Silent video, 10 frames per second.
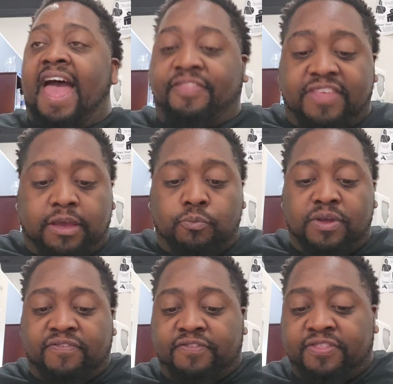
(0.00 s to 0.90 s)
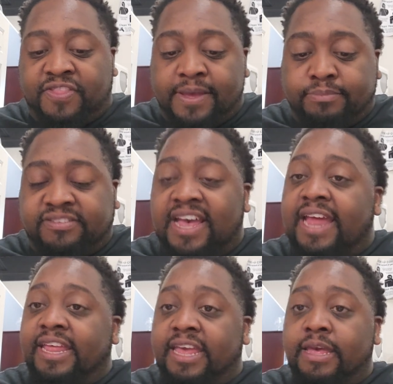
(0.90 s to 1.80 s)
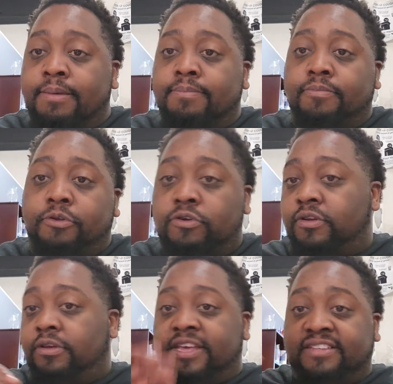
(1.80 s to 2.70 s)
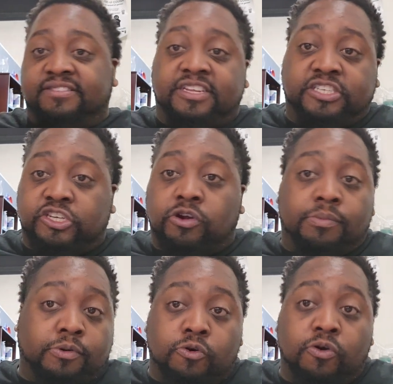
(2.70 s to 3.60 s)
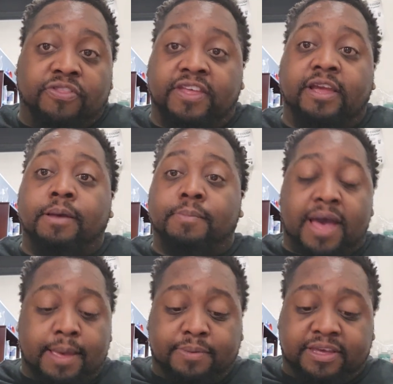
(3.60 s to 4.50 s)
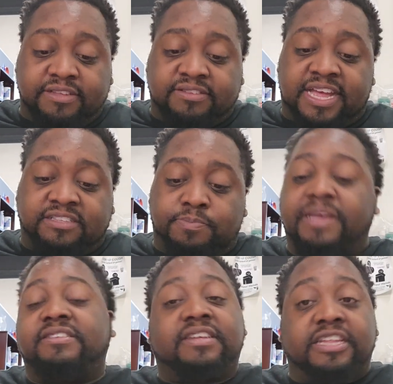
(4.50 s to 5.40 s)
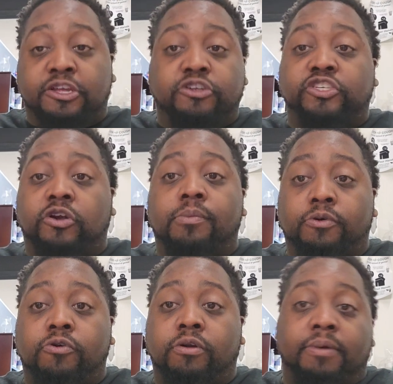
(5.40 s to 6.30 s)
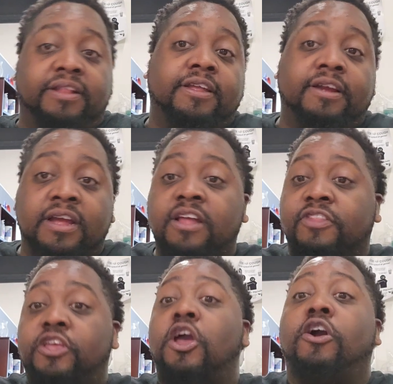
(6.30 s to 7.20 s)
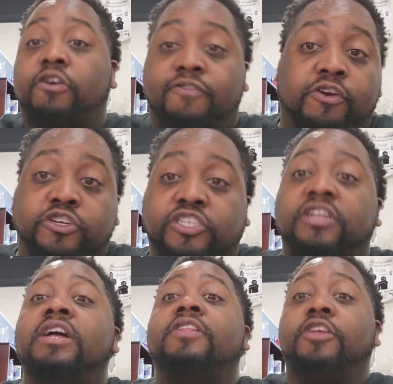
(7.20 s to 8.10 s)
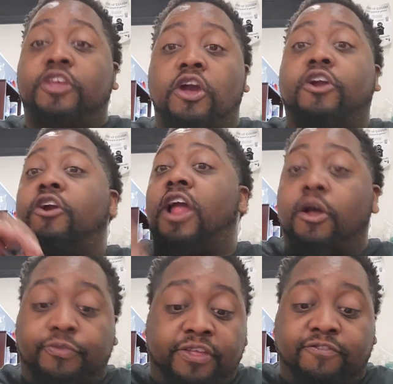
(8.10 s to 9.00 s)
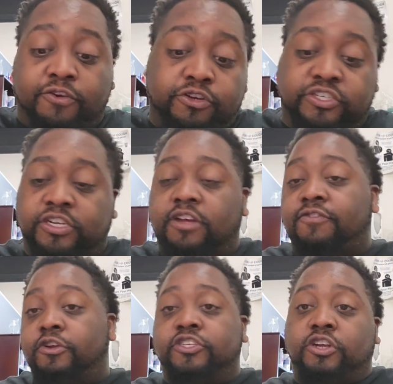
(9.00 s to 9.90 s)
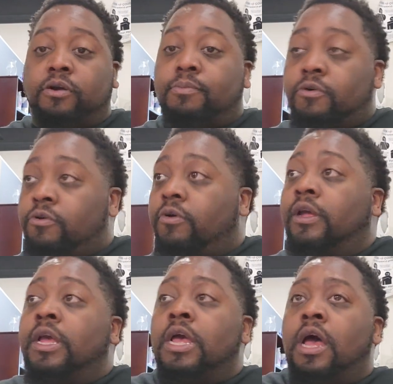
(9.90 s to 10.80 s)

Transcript: I think with them signing him, you could kiss the Gerald McCoy thing goodbye, because that's basically your Gerald McCoy right there. The younger version, the younger, healthy version of your Gerald McCoy.